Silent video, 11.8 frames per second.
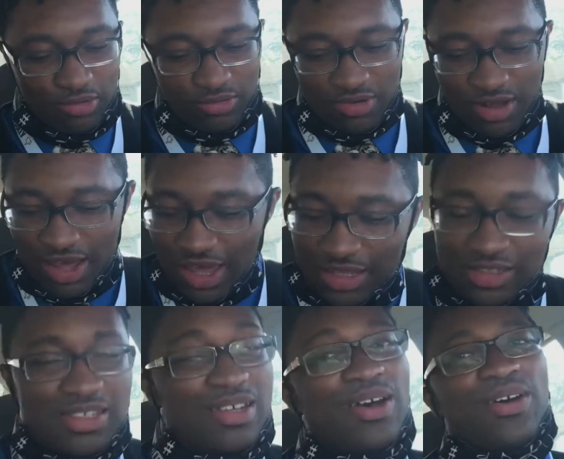right,
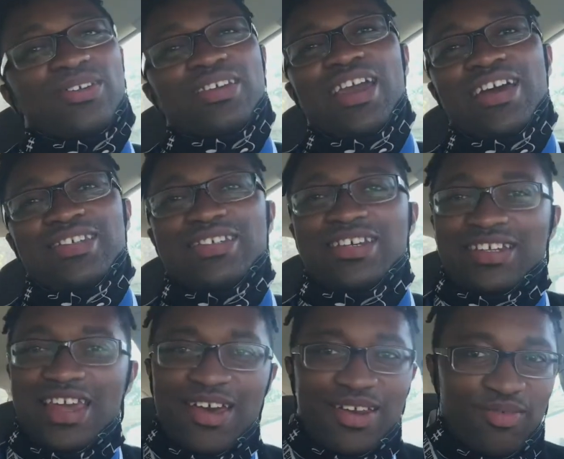so you guys checked
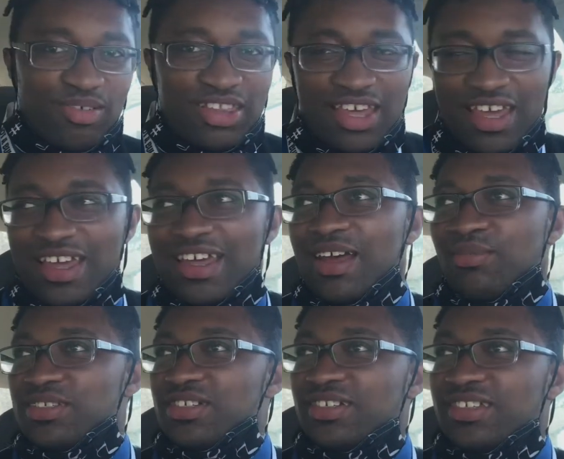out everything, and I'm
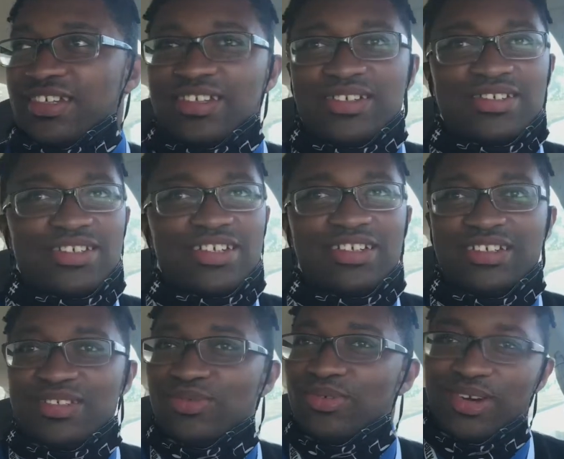sure that there's at
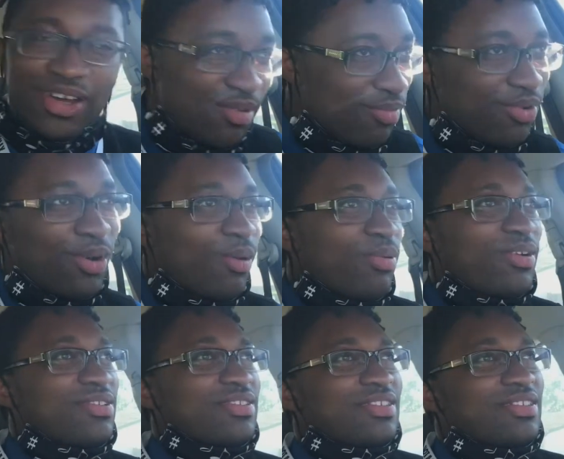least one more
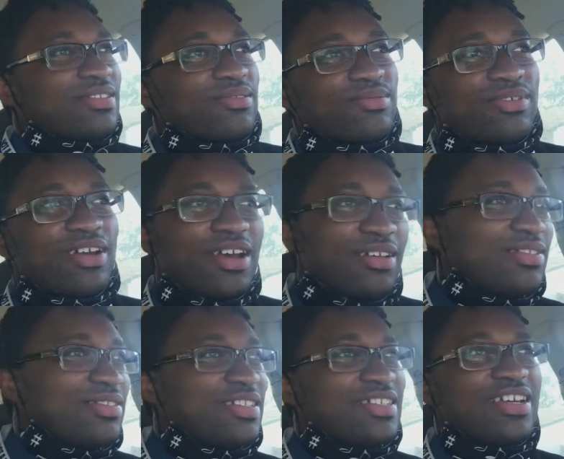person subscribed
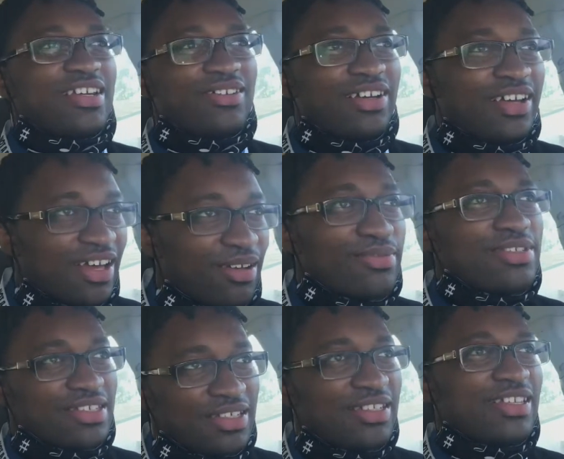to the channel to help
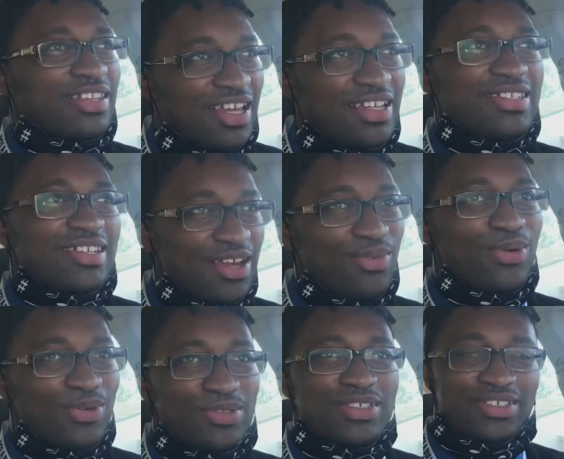see the things that they
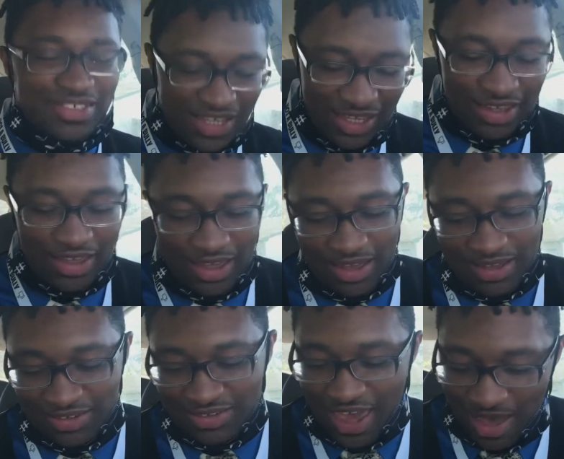want to see.
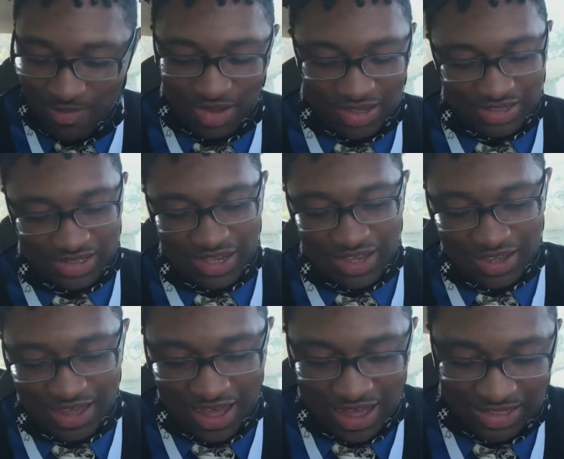That being said,
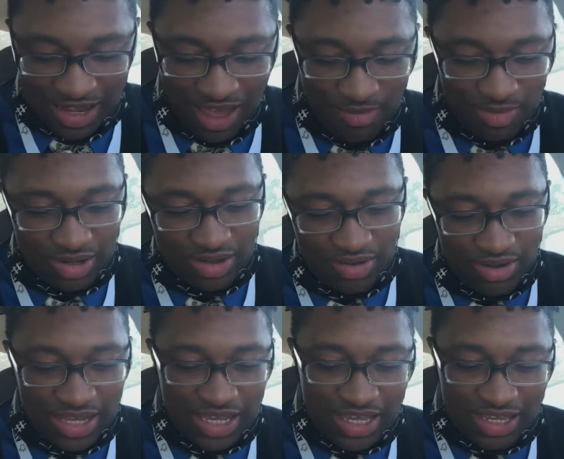guys, I'm gonna go
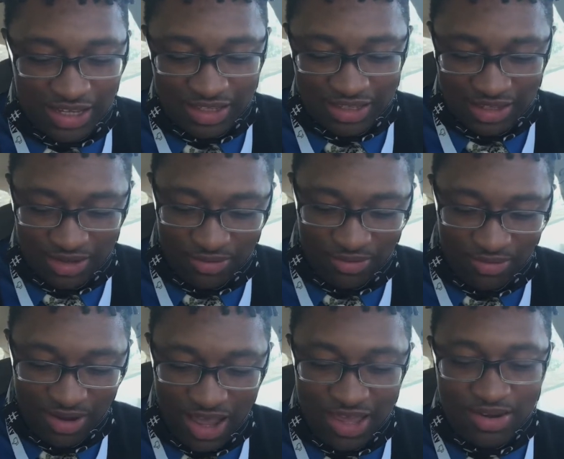ahead and get
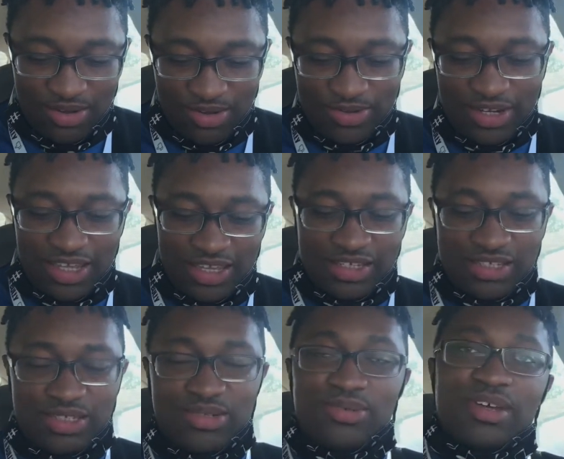right on
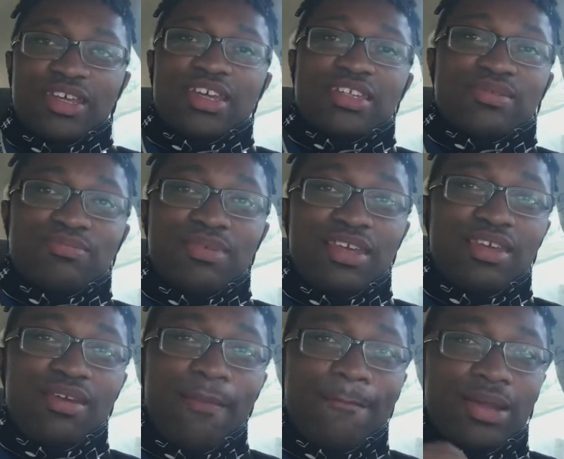into it. It's me
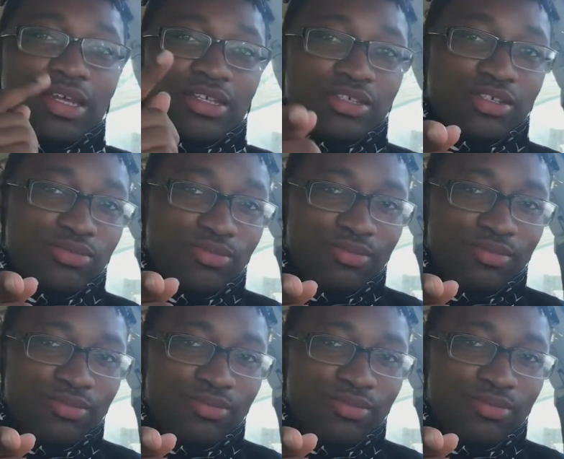plus you.